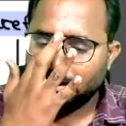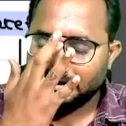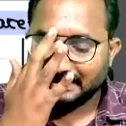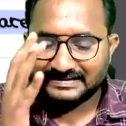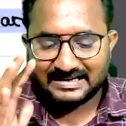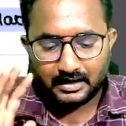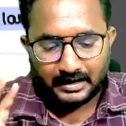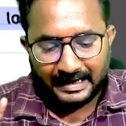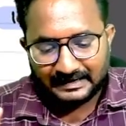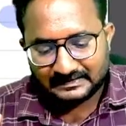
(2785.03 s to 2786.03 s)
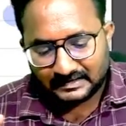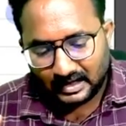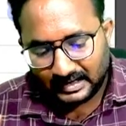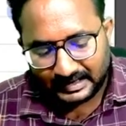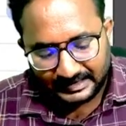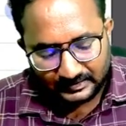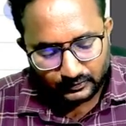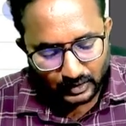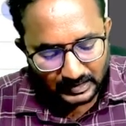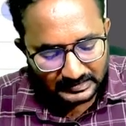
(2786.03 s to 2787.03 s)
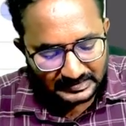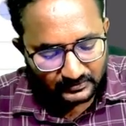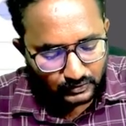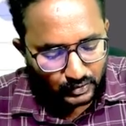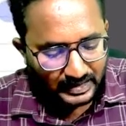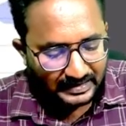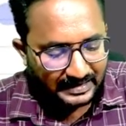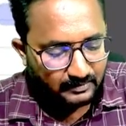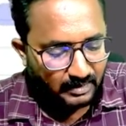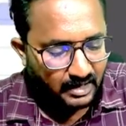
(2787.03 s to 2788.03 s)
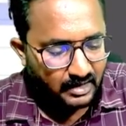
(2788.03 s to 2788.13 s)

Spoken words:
Yes, here extra credits, what are the things you can take, ma?